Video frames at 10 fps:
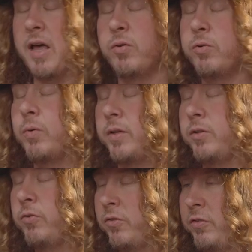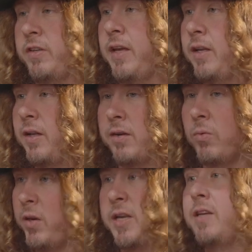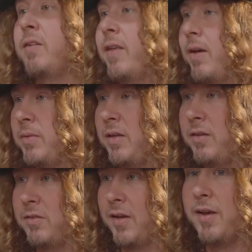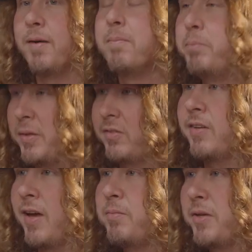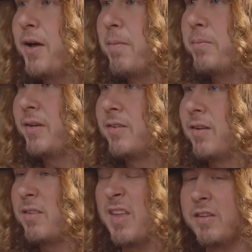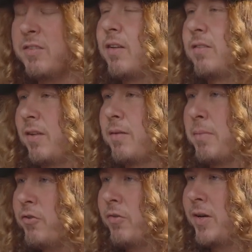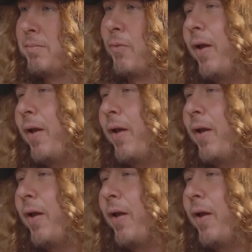I don't know what you just said, like what any of that means, but sign me up, because like that sounds like my dream,